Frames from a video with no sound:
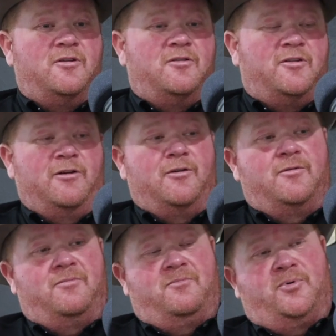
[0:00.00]
They
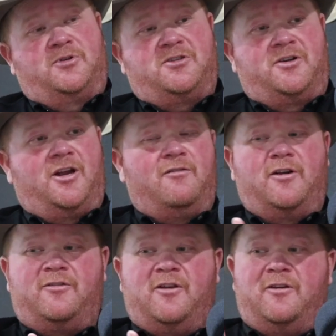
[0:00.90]
were pushing
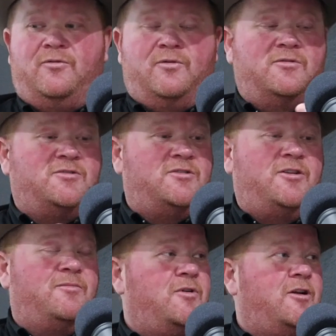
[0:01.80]
everything towards
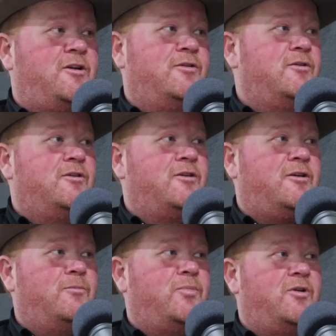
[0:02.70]
anybody good in the
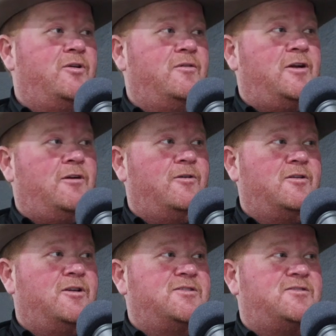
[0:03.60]
company, and when I
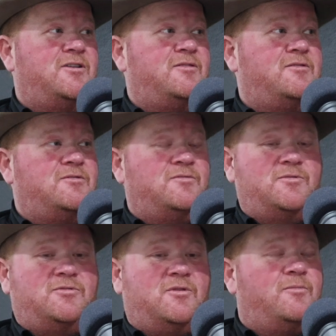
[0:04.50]
realized that, this is when we
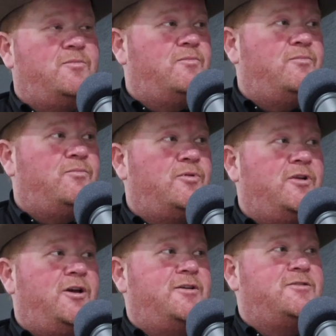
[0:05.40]
started pulling the
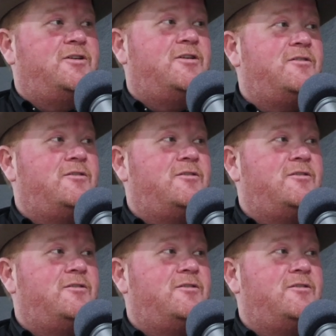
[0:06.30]
hatchet out.